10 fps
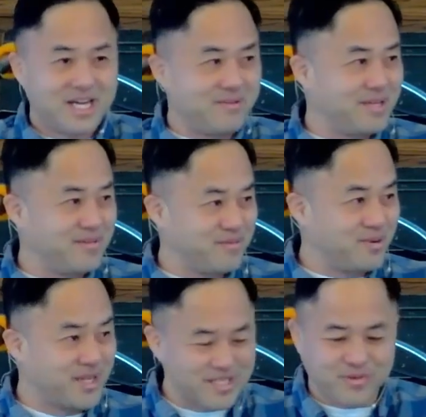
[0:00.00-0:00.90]
I mean,
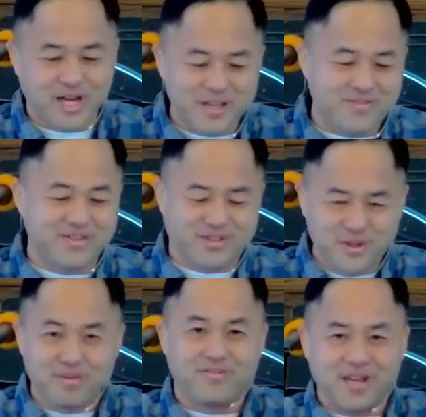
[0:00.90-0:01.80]
his wife is
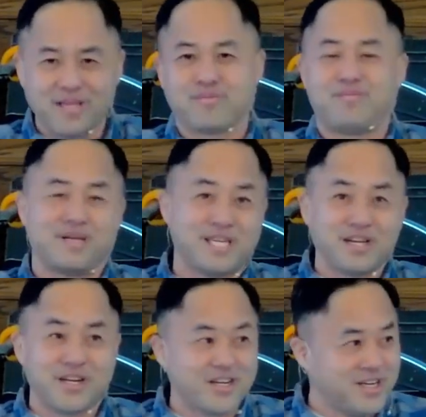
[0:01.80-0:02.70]
super faithful, but
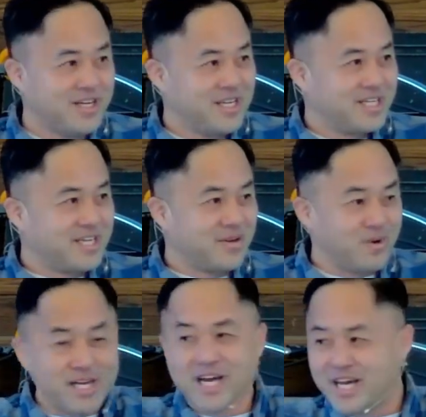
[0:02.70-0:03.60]
you're
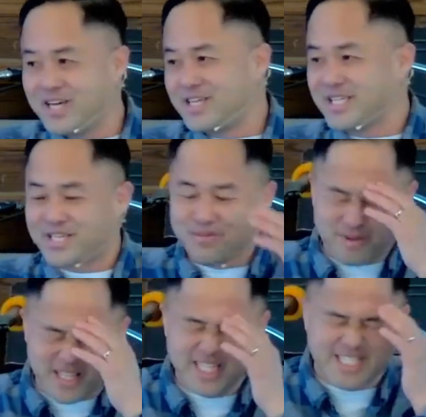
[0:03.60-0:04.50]
100. She
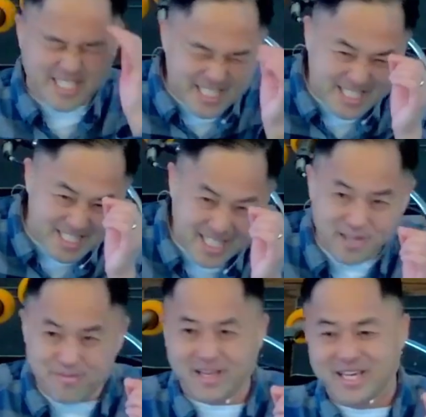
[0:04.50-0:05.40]
complains just a
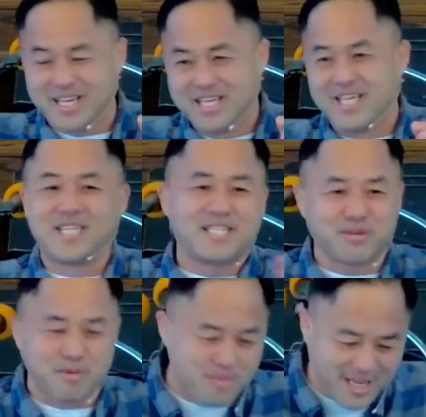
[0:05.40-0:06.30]
little bit, and then
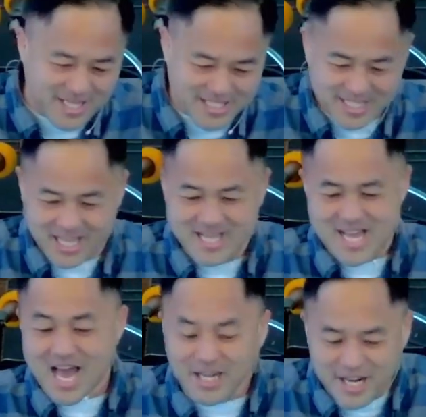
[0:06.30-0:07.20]
she repents.
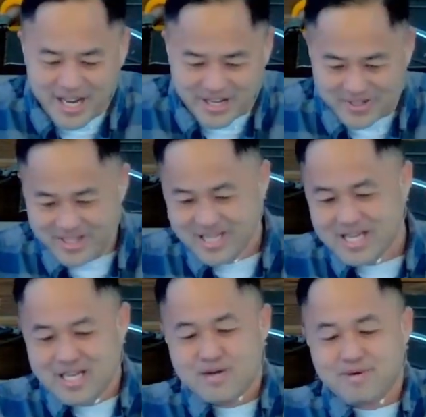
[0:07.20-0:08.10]
I don't know.
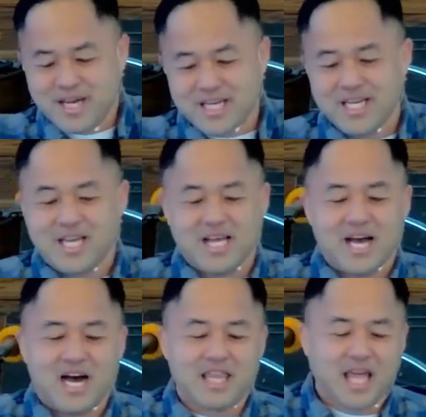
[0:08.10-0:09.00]
But
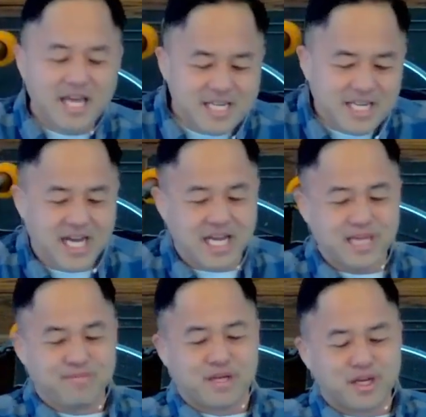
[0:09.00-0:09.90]
a lot of
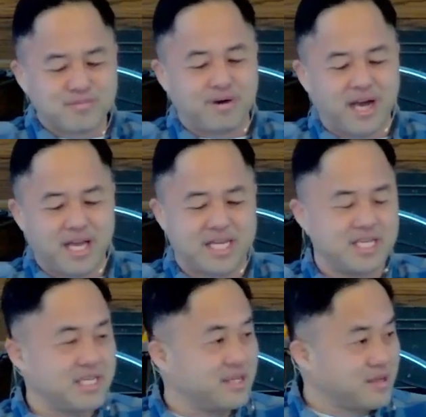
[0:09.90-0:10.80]
time goes by.
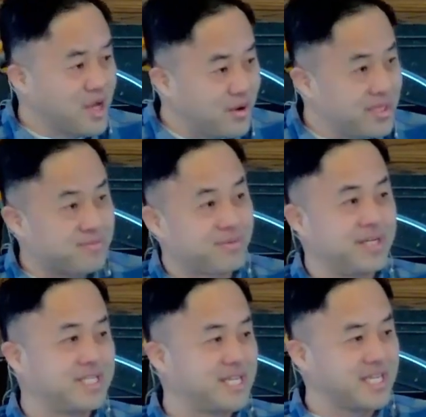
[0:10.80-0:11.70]
Noah's
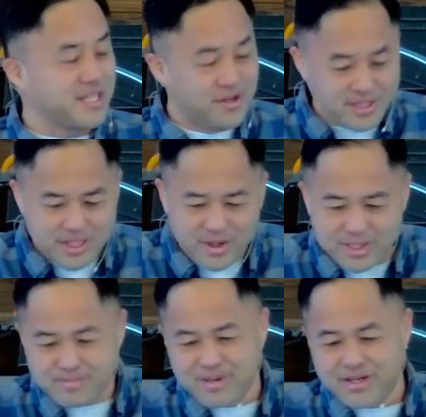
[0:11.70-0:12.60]
preaching.
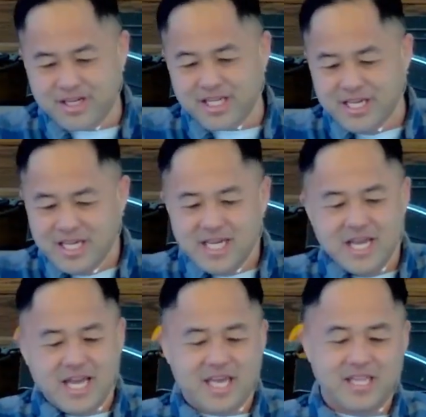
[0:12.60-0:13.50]
Noah's building.
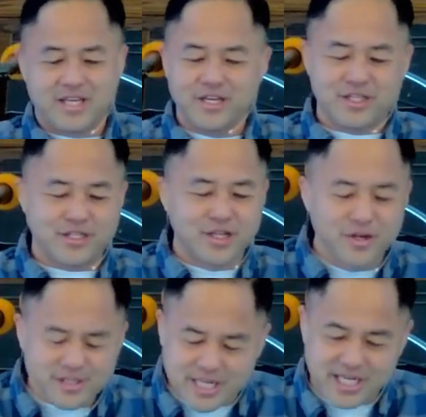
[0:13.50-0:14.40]
And there's
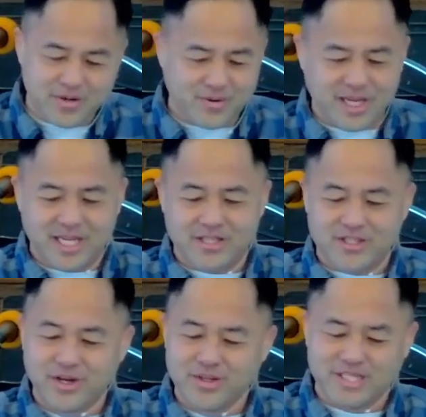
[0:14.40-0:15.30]
no sign of rain. There's
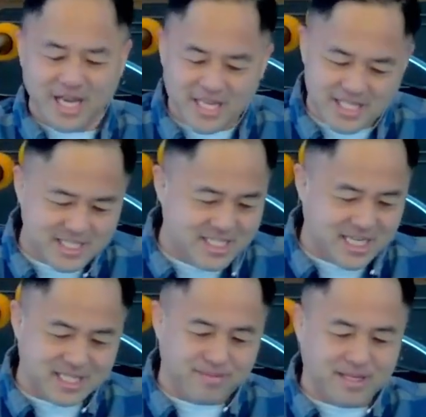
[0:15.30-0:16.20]
no sign of his
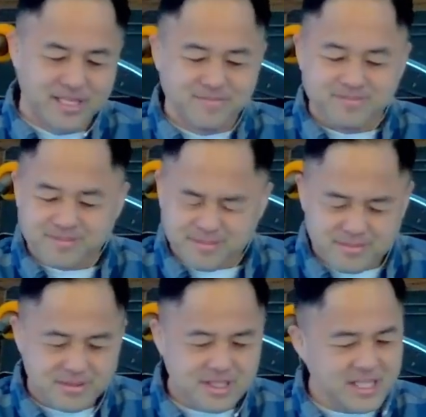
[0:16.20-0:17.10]
judgment.
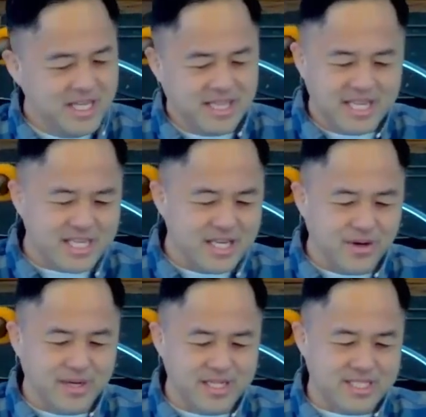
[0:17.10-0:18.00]
I think
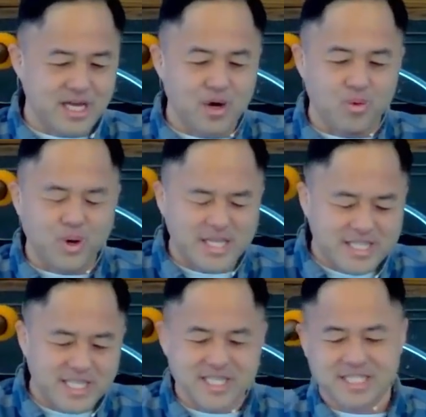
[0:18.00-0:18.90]
Noah's
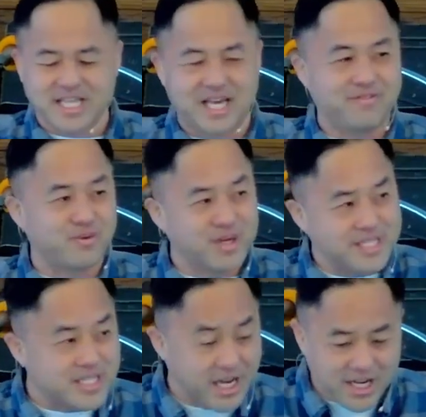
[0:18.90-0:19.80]
wasting his life and
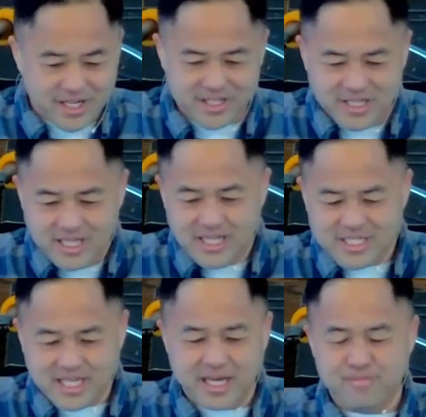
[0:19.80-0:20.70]
wasting all
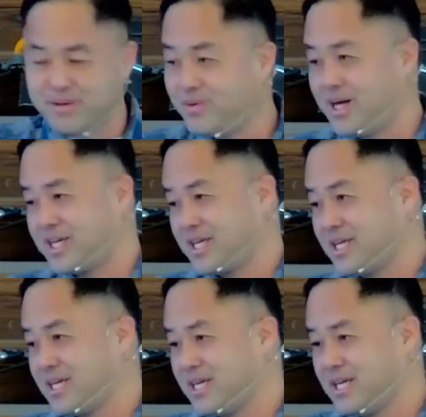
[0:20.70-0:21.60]
his time. But what?
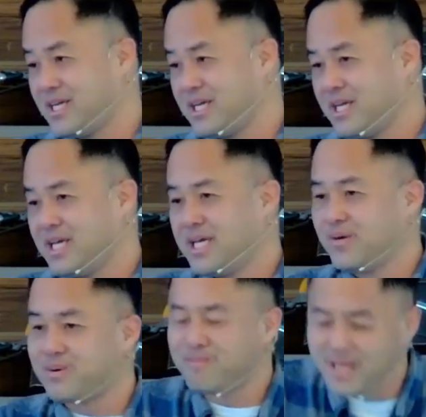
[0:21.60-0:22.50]

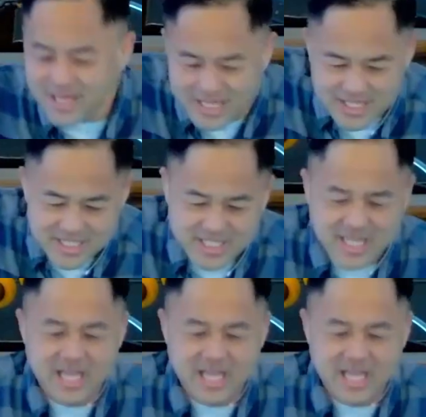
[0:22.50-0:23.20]
He remains